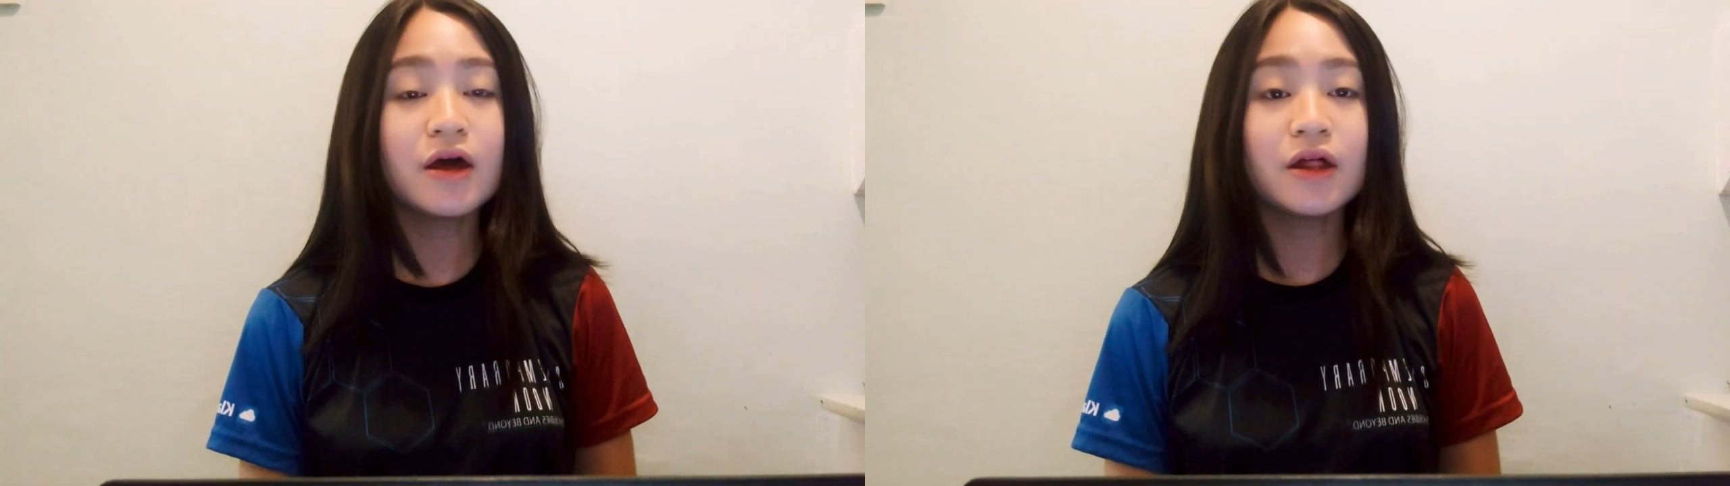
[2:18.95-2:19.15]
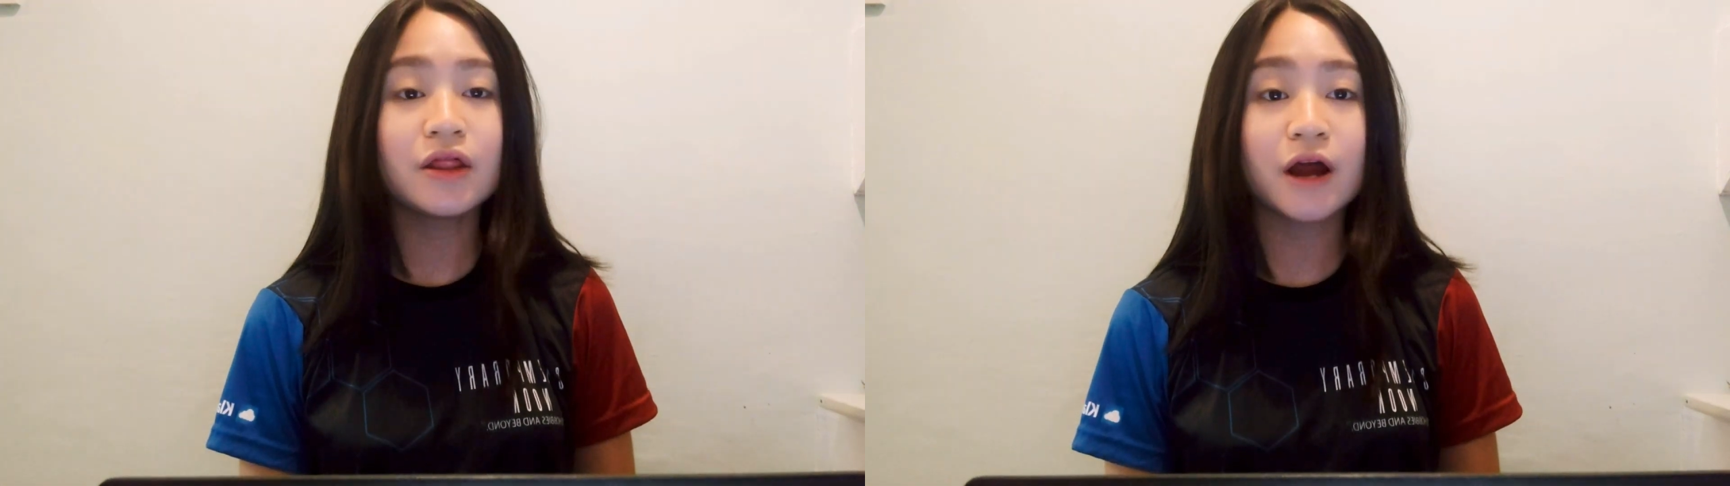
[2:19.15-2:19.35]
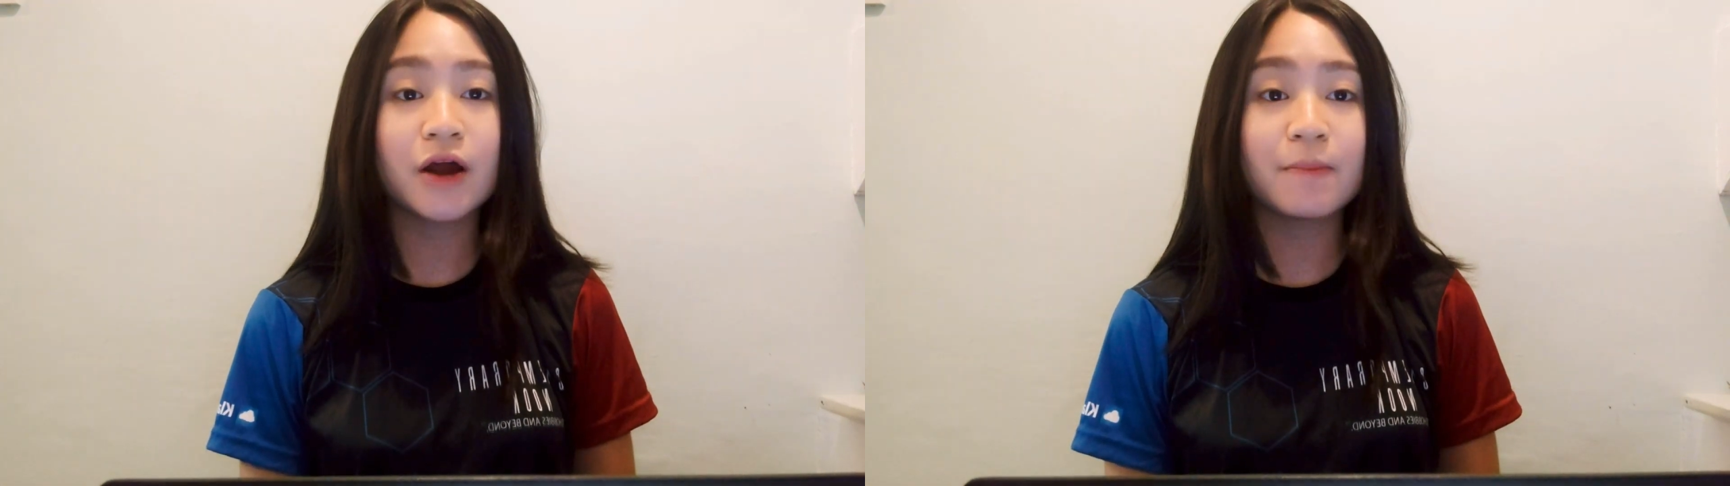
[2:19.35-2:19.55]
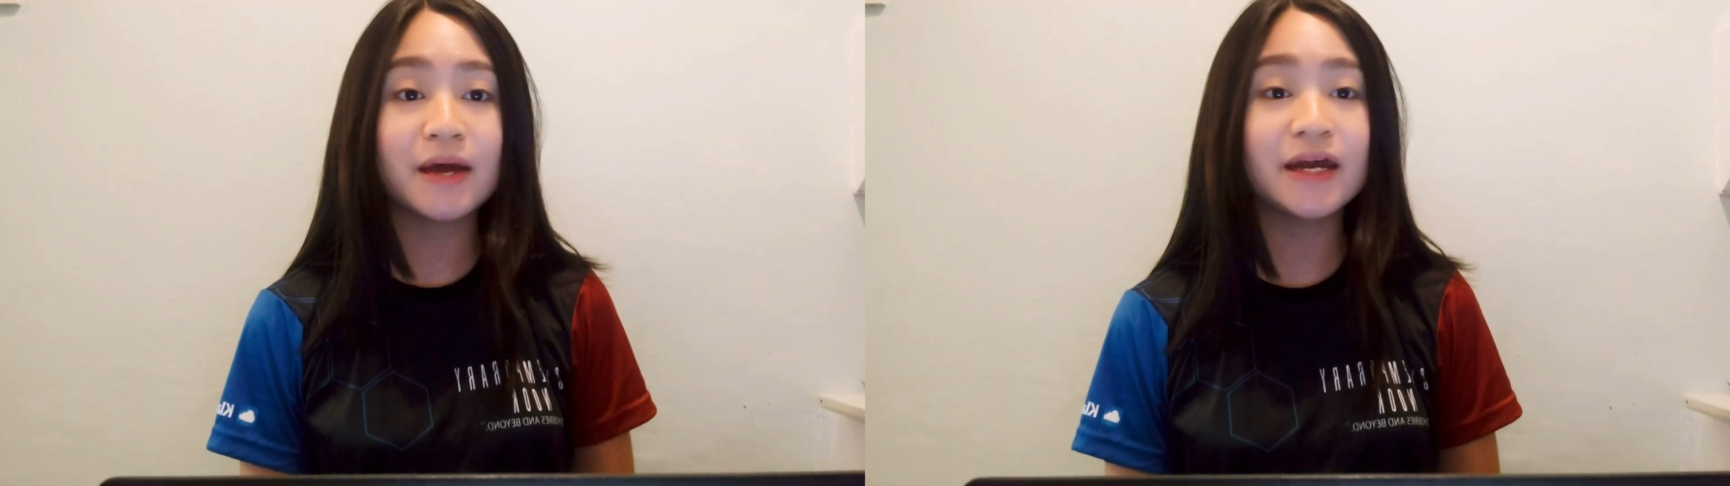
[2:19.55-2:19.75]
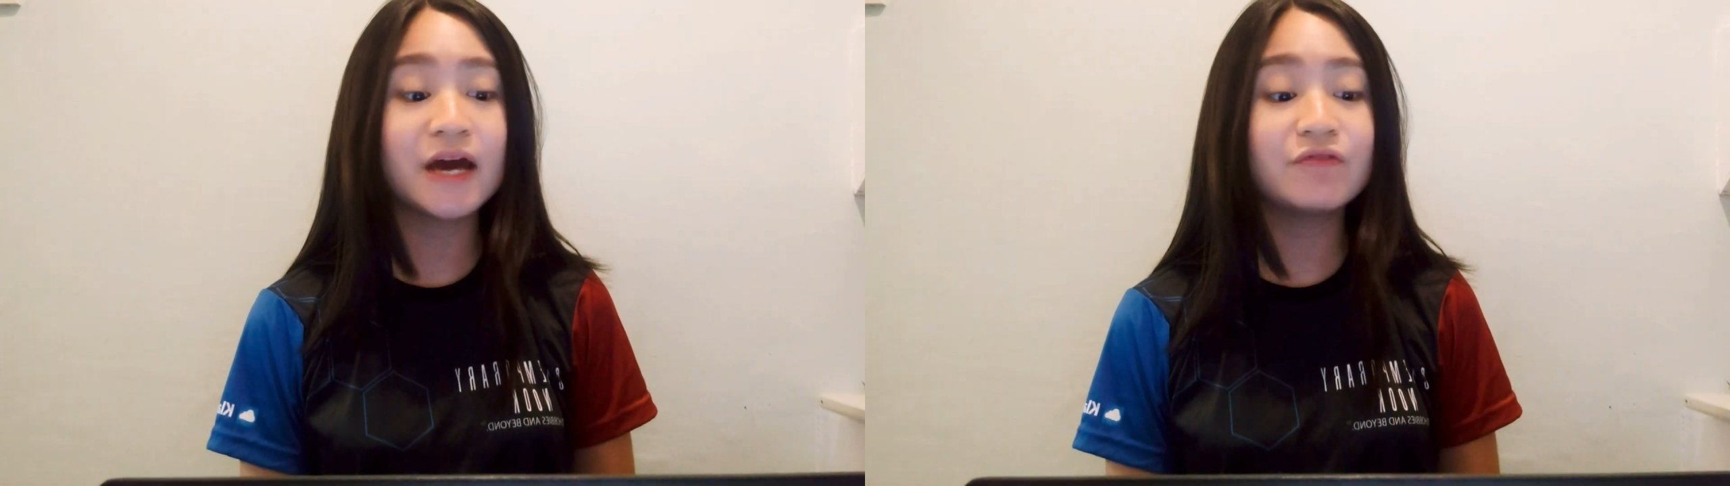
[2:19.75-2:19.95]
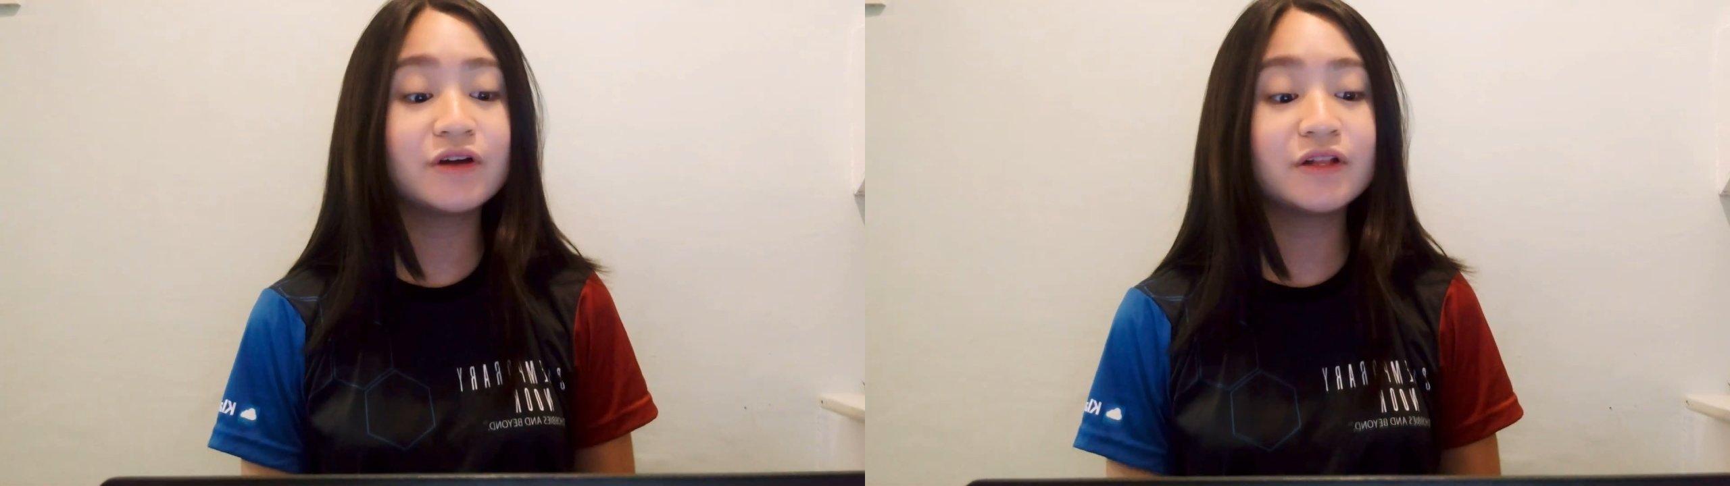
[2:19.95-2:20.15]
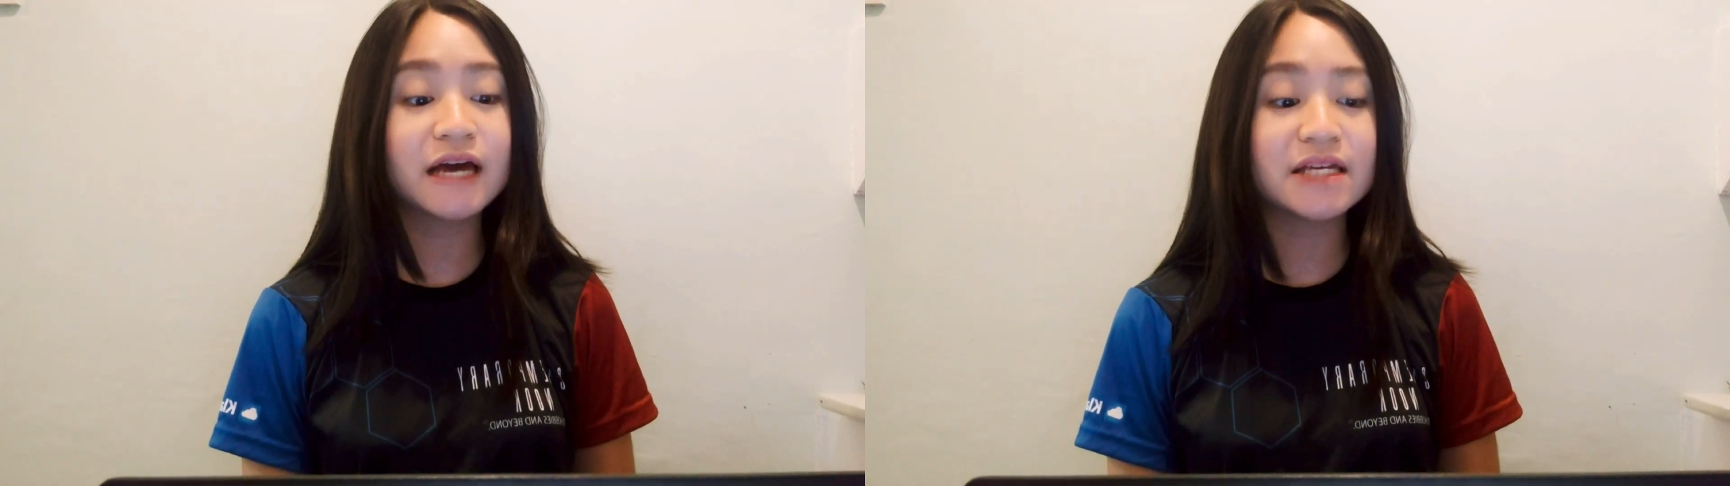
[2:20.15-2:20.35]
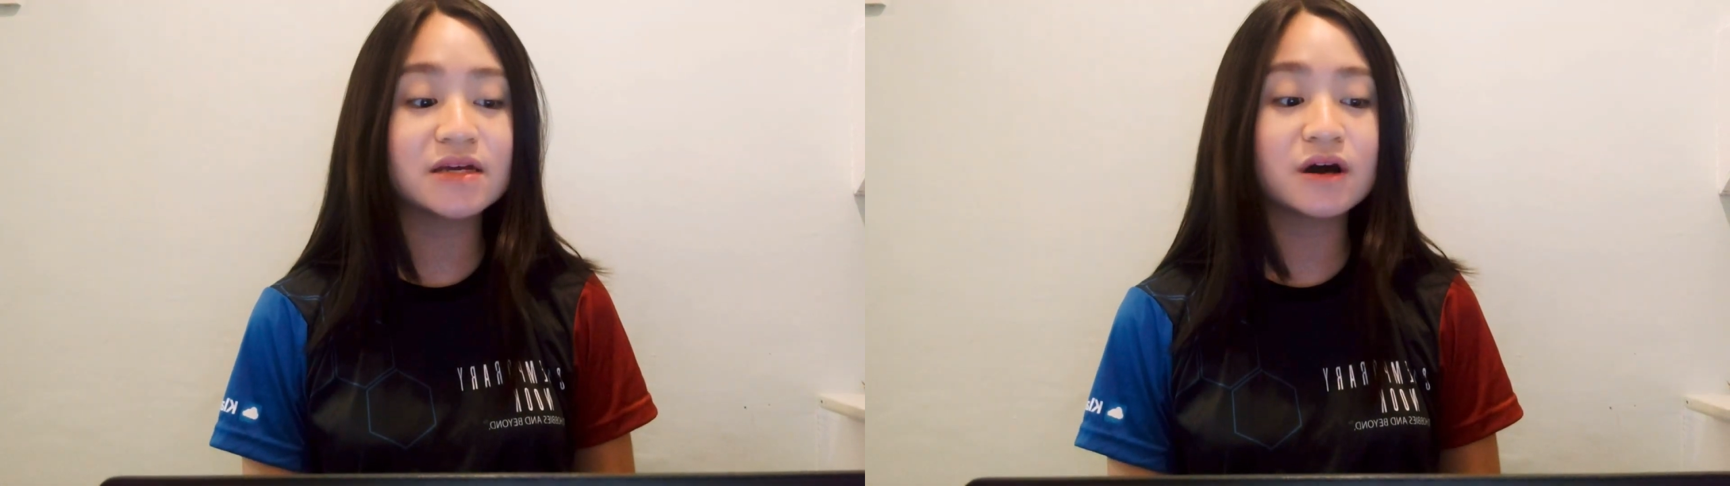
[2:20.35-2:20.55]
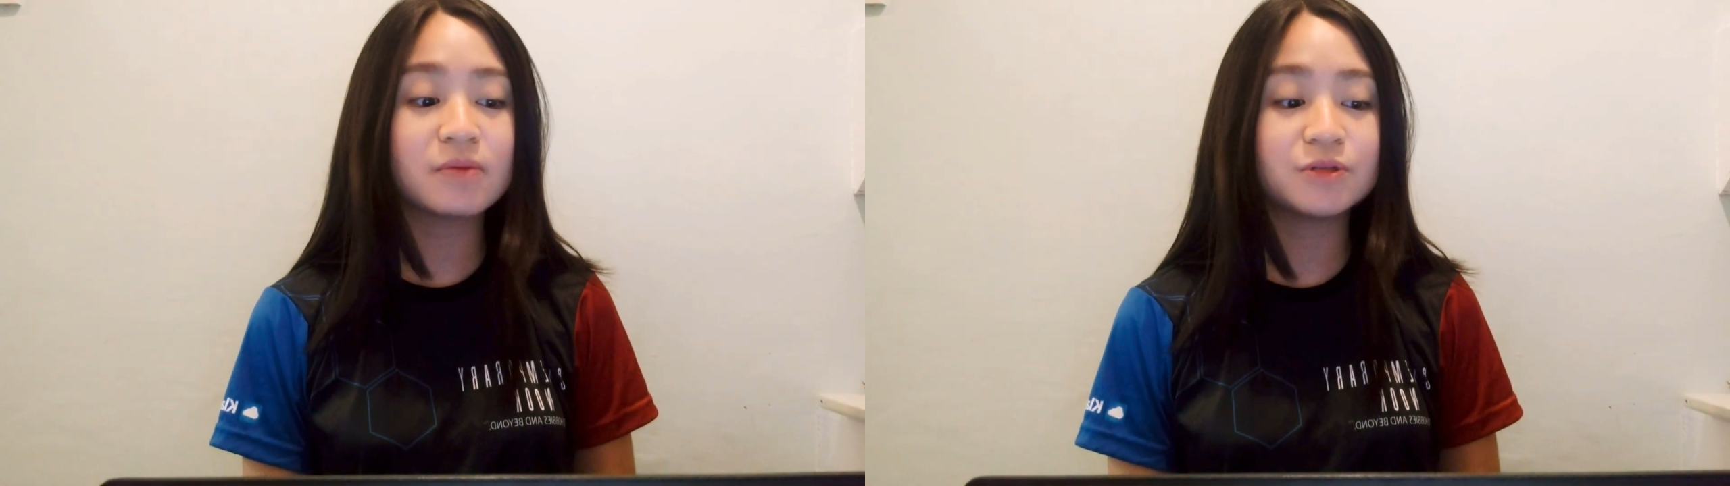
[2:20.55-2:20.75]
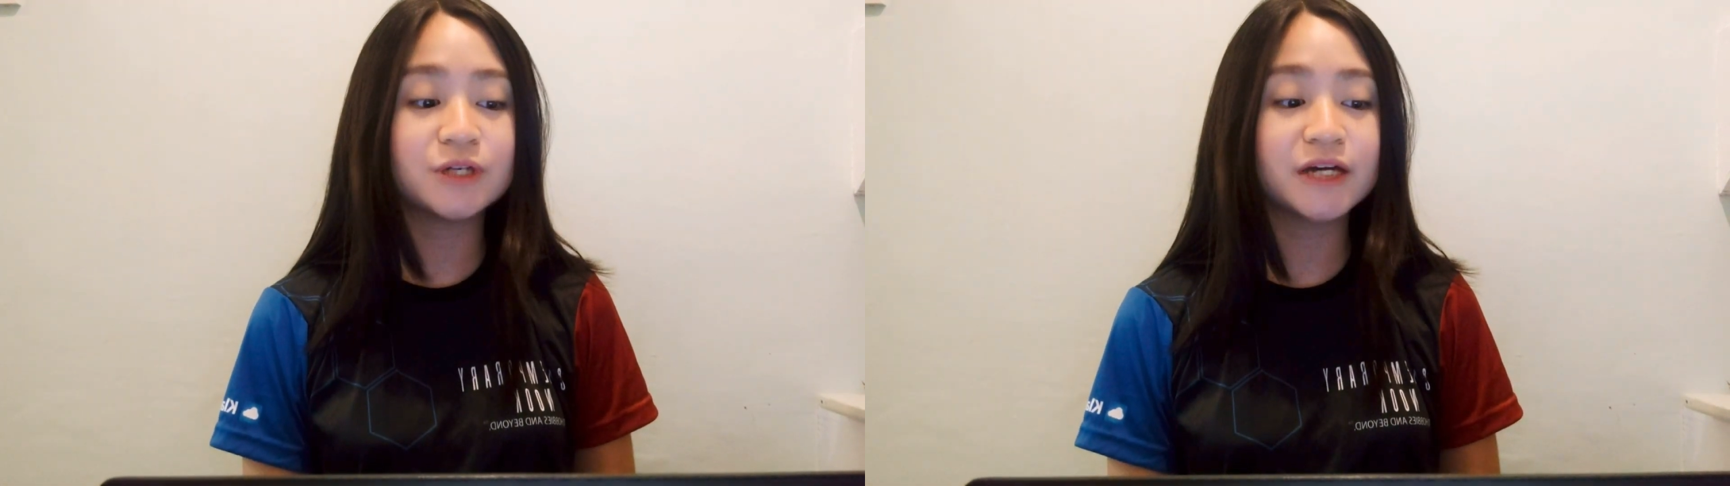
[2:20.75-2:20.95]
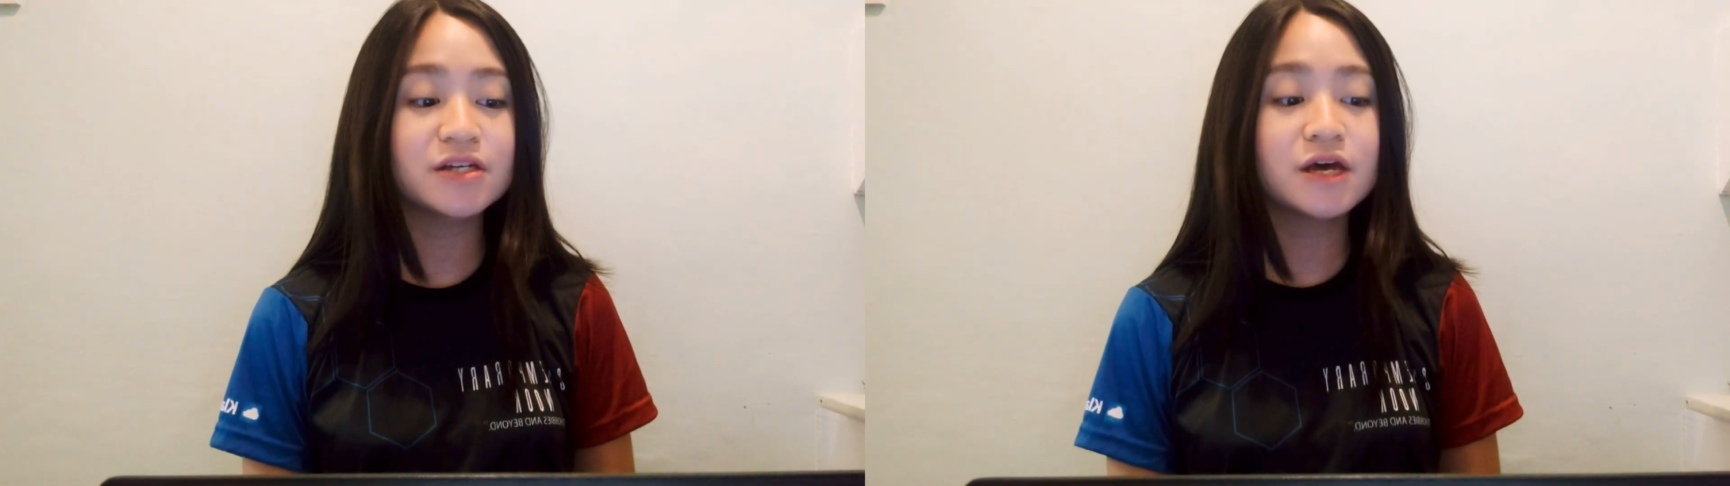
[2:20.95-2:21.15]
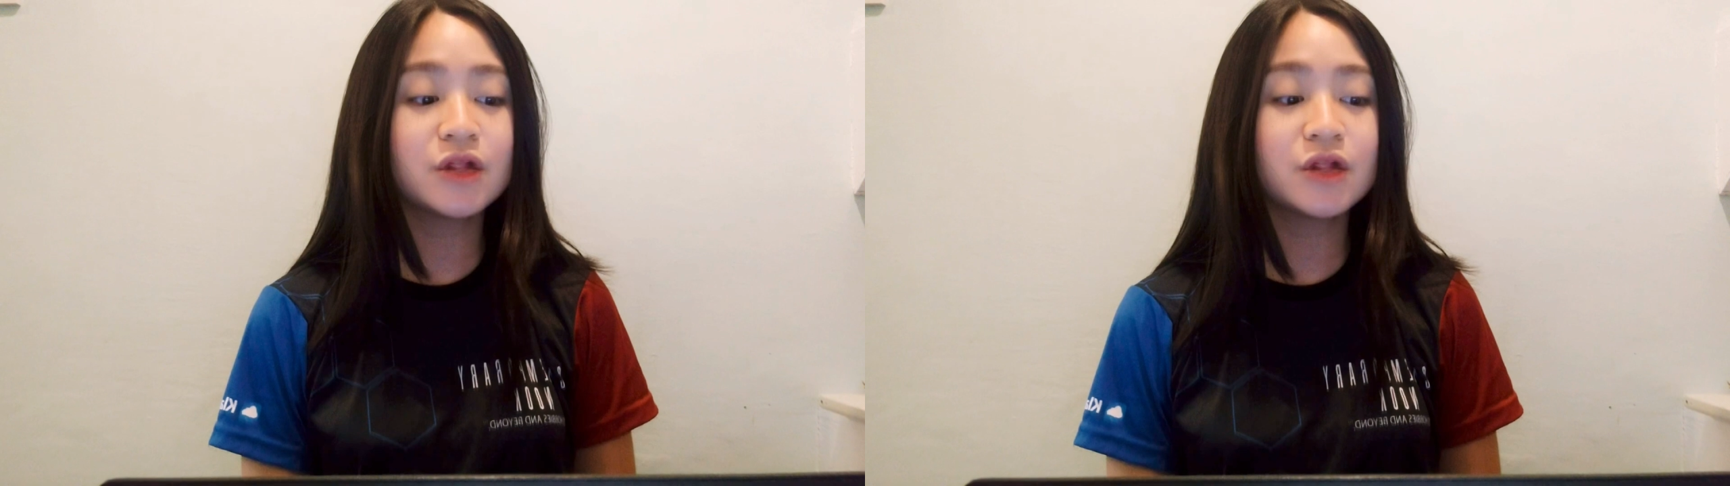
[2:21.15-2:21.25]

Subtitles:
There are many advertising objects